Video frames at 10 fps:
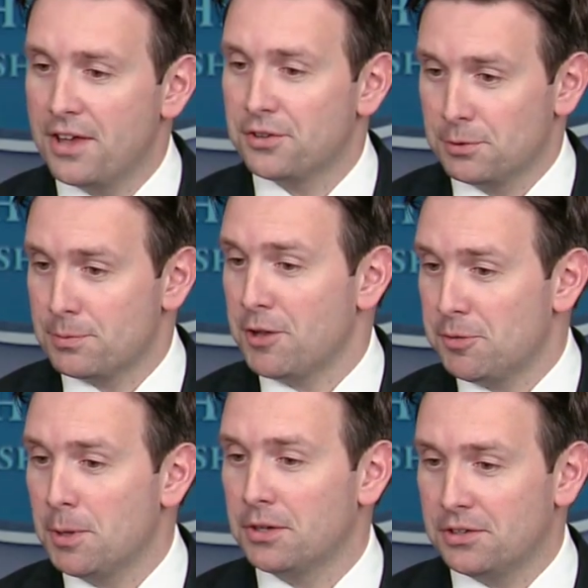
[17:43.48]
has some
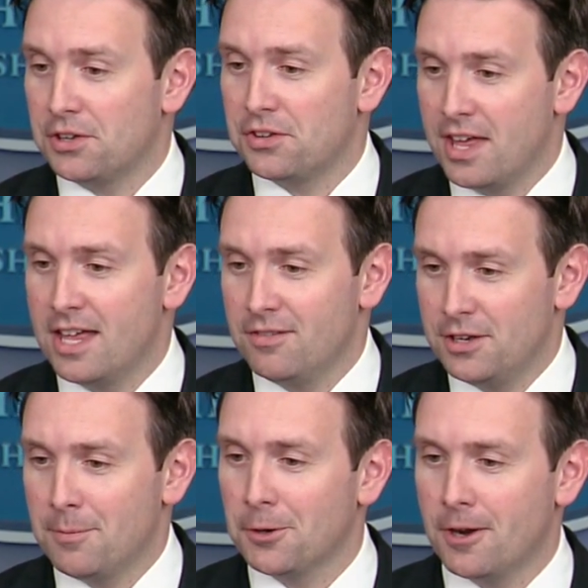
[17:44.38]
responsibilities as the head of the
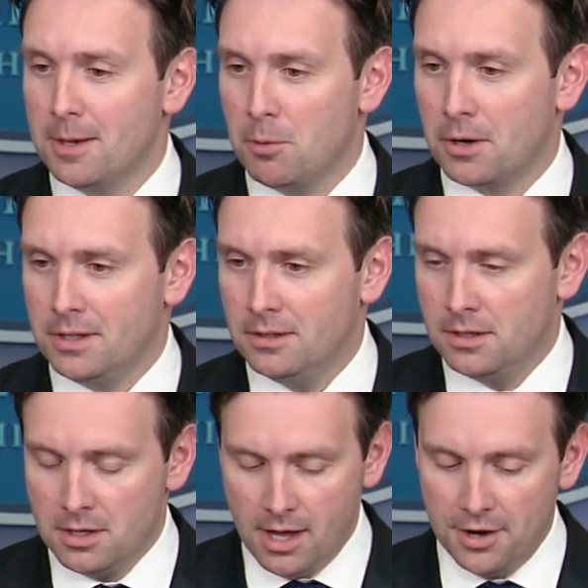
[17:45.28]
Democratic Party
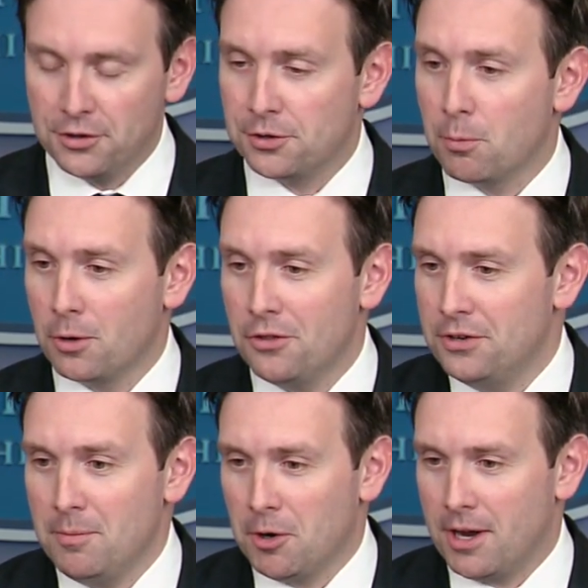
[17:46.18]
to support other
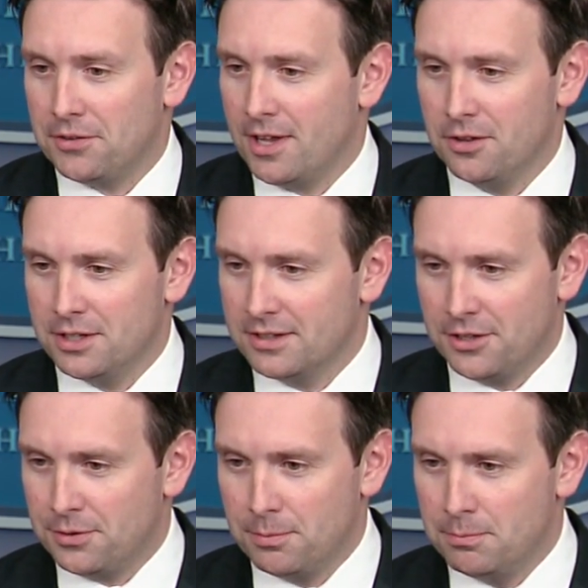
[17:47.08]
Democrats. I don't think
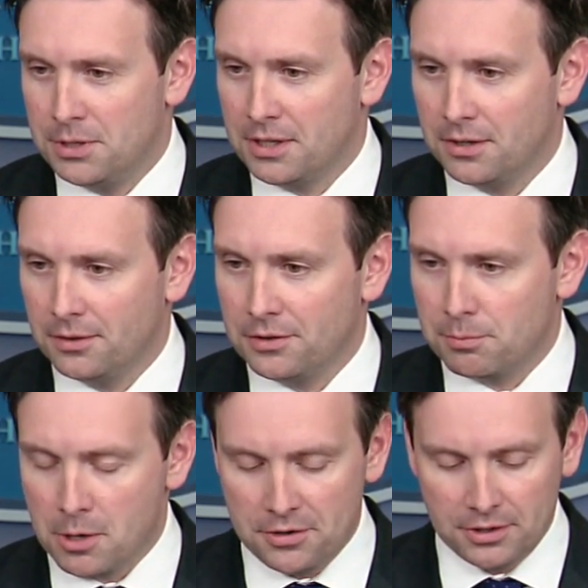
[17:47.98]
that's particularly
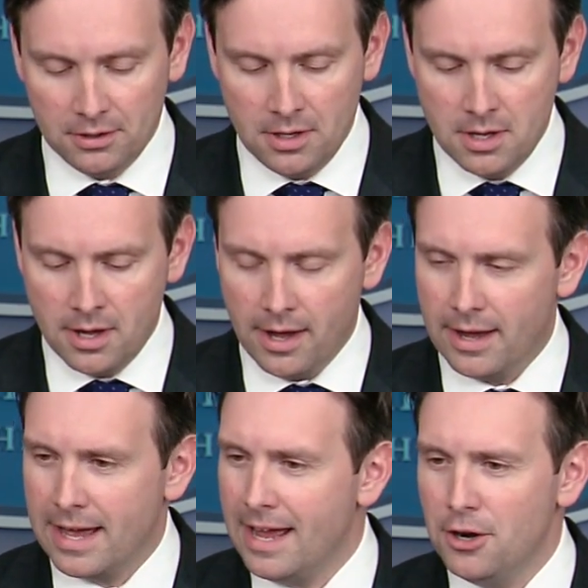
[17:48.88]
surprising.
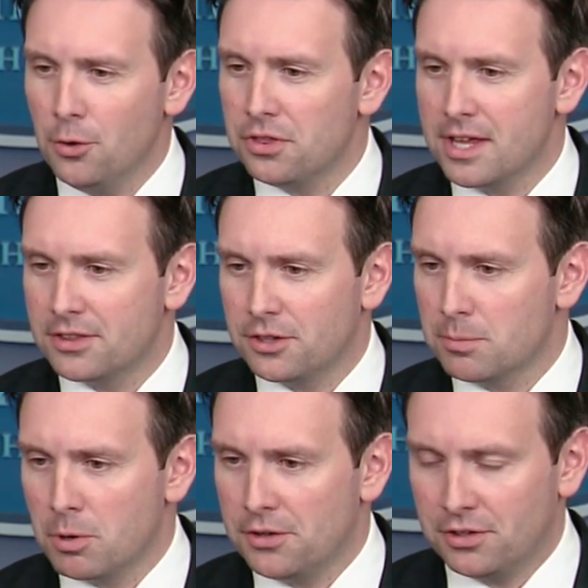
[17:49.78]
And I don't think that
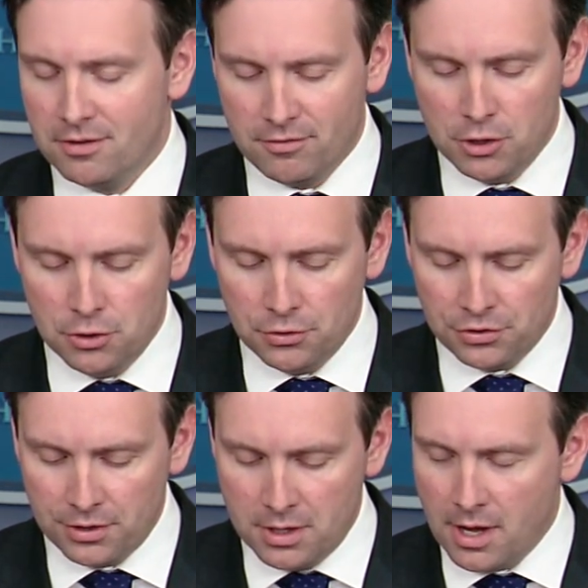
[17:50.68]
the president
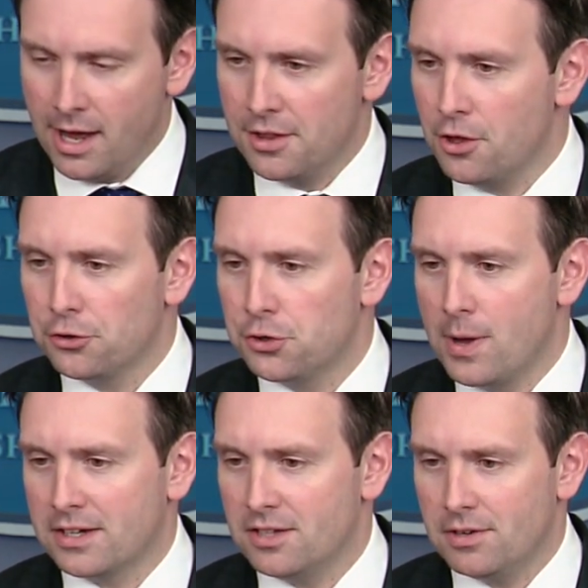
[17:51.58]
views those
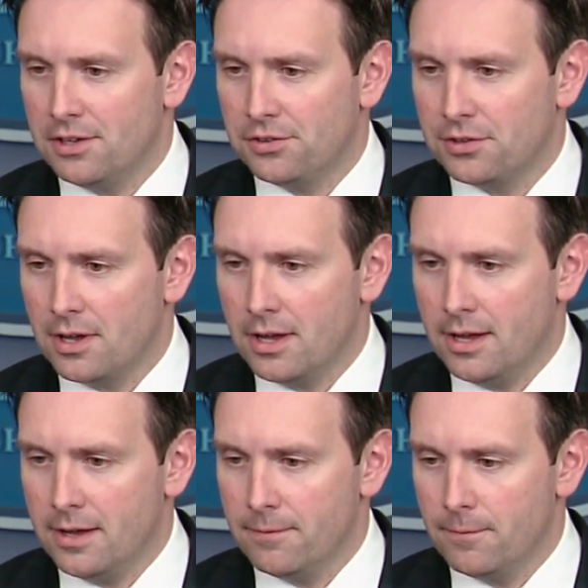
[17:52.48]
two activities
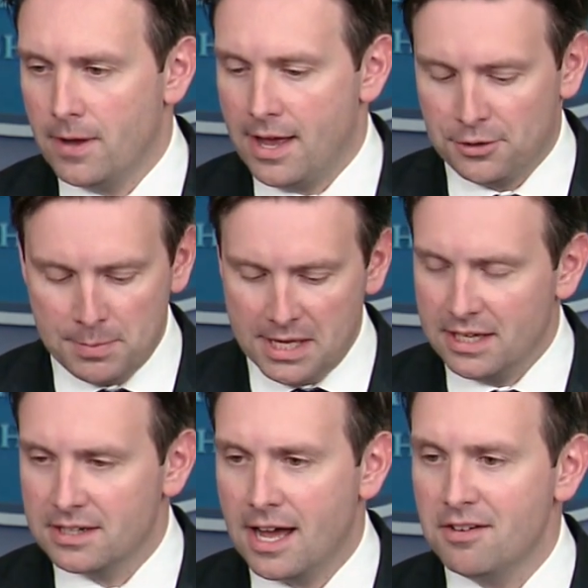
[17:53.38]
as
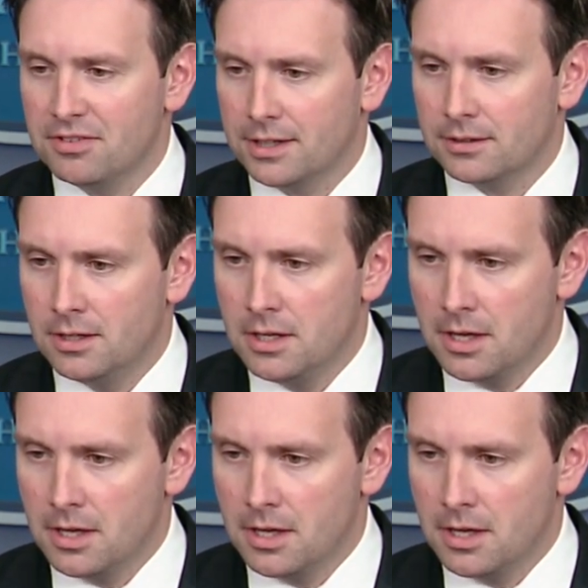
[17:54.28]
being in conflict.